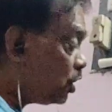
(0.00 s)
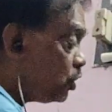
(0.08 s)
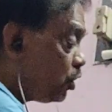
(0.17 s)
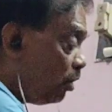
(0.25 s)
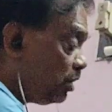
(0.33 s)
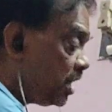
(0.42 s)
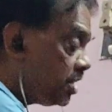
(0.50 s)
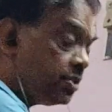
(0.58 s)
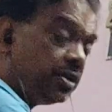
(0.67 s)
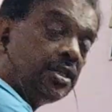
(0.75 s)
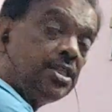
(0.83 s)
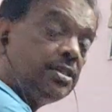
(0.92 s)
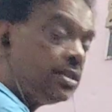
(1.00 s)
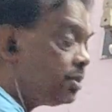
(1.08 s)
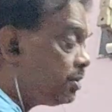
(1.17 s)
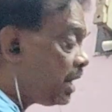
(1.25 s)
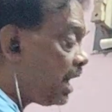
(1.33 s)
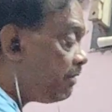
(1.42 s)
The shortest
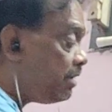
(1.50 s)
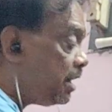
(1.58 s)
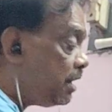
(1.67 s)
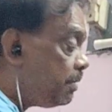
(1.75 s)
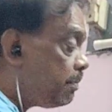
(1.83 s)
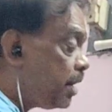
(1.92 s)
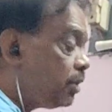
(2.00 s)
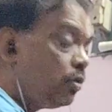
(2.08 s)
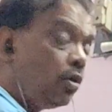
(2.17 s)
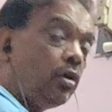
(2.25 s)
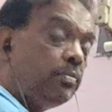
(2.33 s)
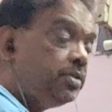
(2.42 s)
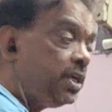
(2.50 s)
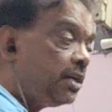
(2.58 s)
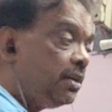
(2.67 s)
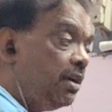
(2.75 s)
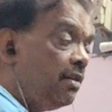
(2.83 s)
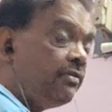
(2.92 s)
distance traveled by the
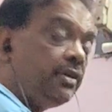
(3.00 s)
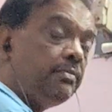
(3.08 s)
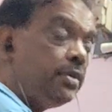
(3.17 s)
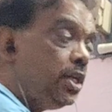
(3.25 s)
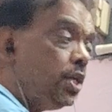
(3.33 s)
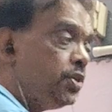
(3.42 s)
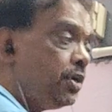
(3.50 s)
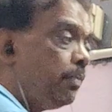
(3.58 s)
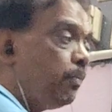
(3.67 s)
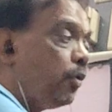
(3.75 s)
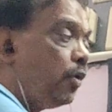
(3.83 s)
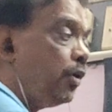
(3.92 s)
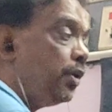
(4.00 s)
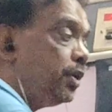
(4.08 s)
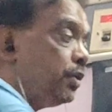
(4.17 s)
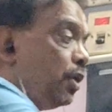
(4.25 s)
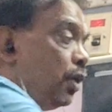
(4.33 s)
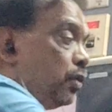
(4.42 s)
object from initial
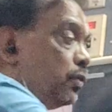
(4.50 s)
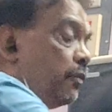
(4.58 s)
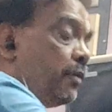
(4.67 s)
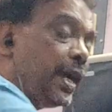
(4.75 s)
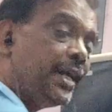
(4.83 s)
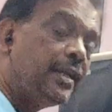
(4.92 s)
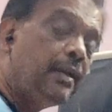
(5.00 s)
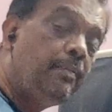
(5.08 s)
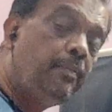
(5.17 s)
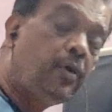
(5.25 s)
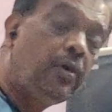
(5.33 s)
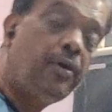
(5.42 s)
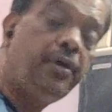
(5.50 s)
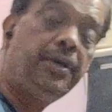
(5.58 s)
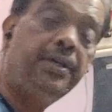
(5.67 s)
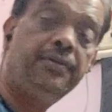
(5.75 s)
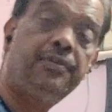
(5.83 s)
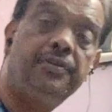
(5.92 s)
point to final
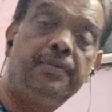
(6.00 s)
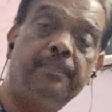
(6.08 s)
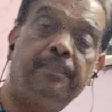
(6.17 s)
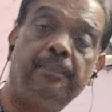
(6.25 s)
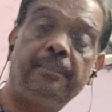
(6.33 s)
point